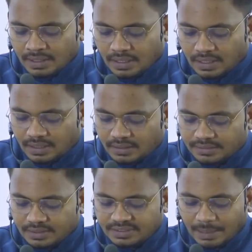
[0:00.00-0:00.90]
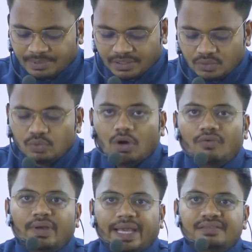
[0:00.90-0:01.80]
the chapter 2
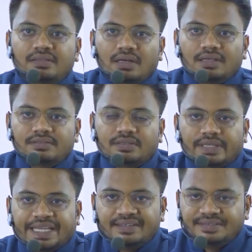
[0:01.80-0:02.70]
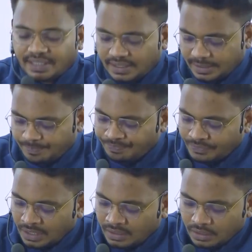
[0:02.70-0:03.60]
of 8th class Ncrt.
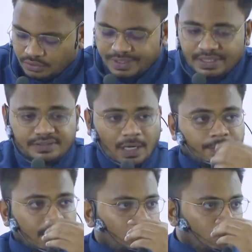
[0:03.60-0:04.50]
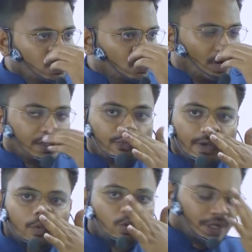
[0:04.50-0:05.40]
So in this chapter 2, what we
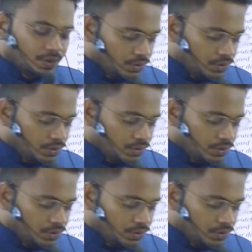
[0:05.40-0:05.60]
are going